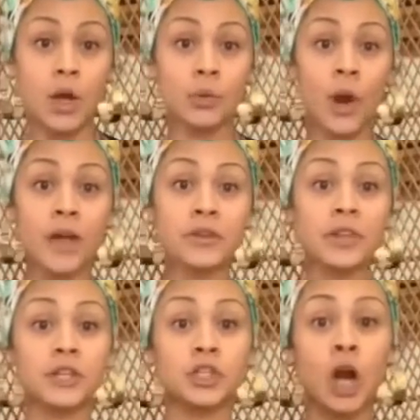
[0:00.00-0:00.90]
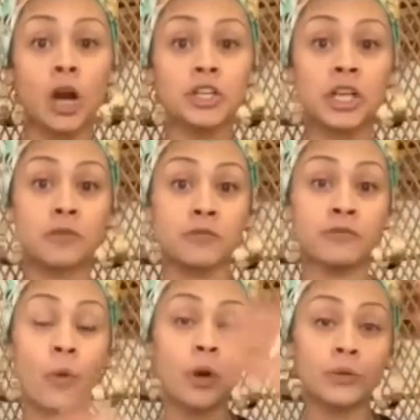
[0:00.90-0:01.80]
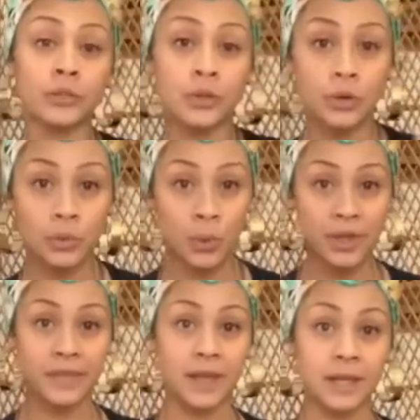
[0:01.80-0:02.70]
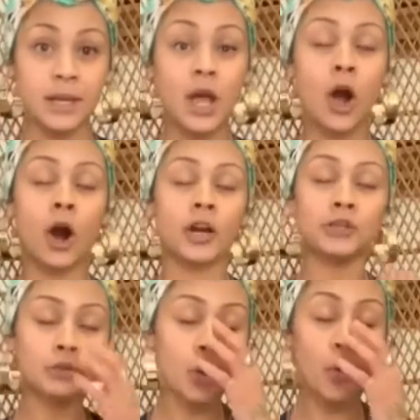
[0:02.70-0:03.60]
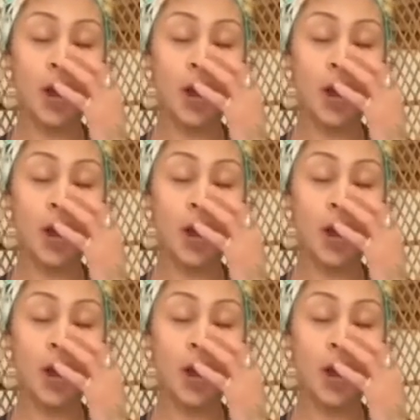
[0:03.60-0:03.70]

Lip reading: rather than charging forth with it, are you